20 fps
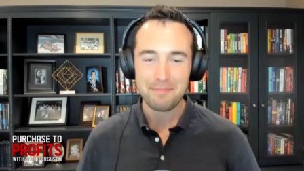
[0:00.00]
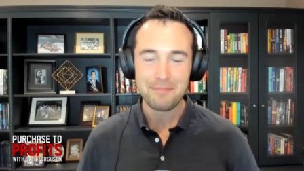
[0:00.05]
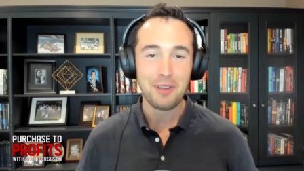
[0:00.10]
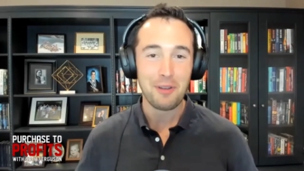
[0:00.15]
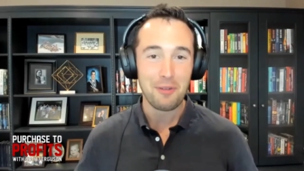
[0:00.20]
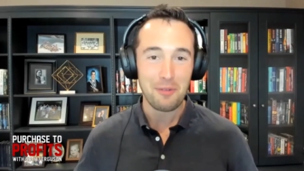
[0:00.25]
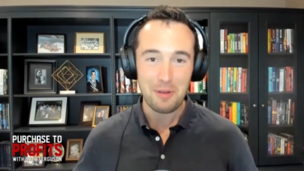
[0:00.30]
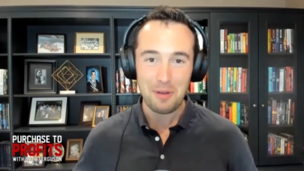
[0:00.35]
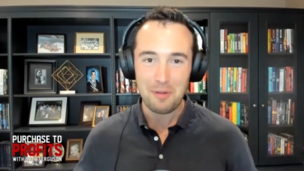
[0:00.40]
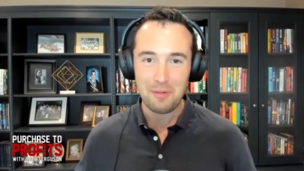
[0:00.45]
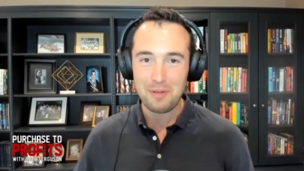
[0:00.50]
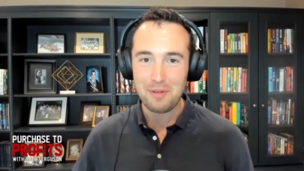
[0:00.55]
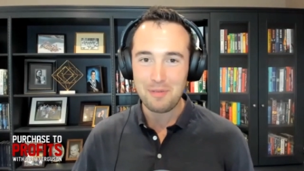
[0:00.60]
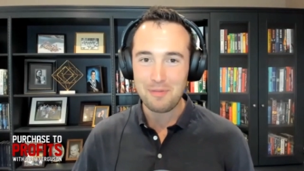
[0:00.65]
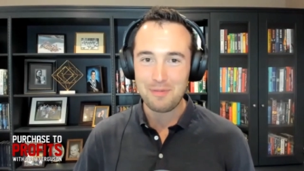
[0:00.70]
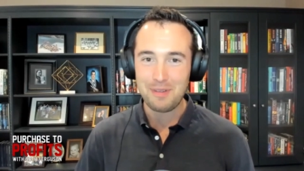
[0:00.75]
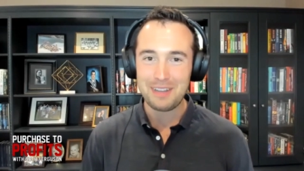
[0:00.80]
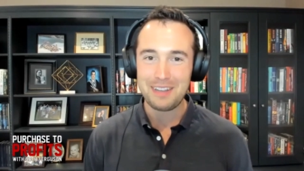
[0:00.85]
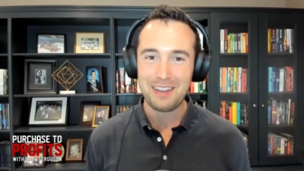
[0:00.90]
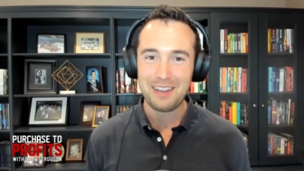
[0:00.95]
No,
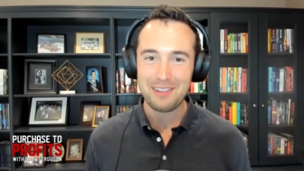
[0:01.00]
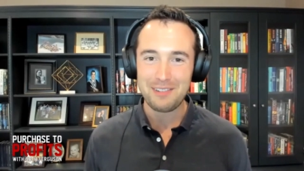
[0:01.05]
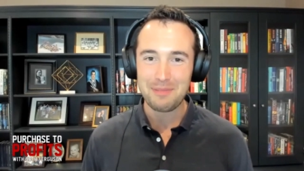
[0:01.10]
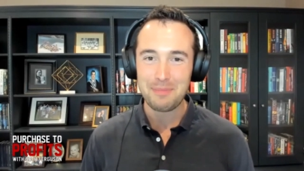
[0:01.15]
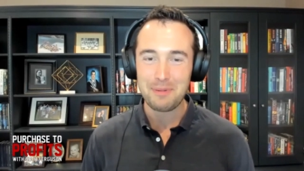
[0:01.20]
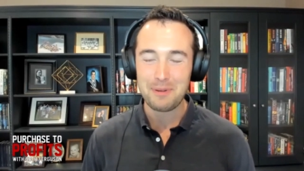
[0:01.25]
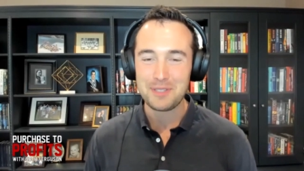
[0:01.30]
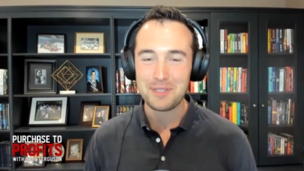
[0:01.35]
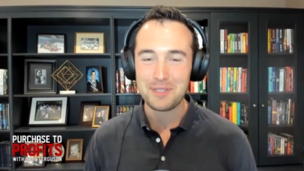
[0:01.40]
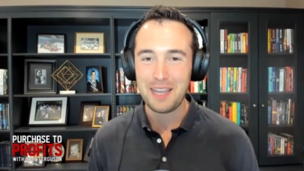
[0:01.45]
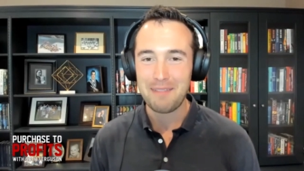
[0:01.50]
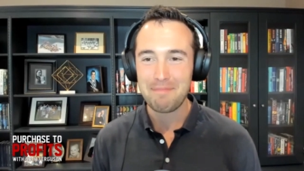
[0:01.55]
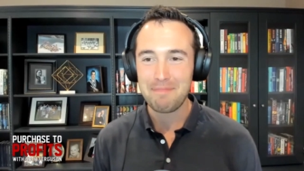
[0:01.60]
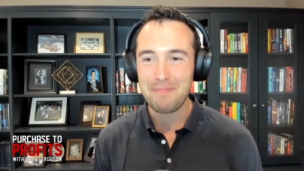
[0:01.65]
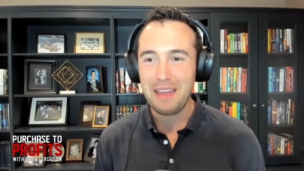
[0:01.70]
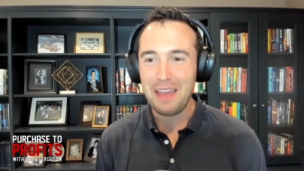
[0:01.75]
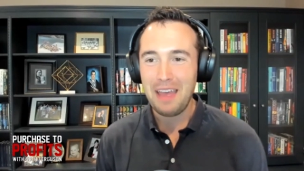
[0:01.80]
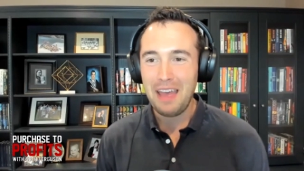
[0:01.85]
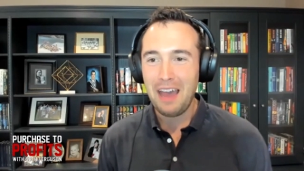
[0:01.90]
100%.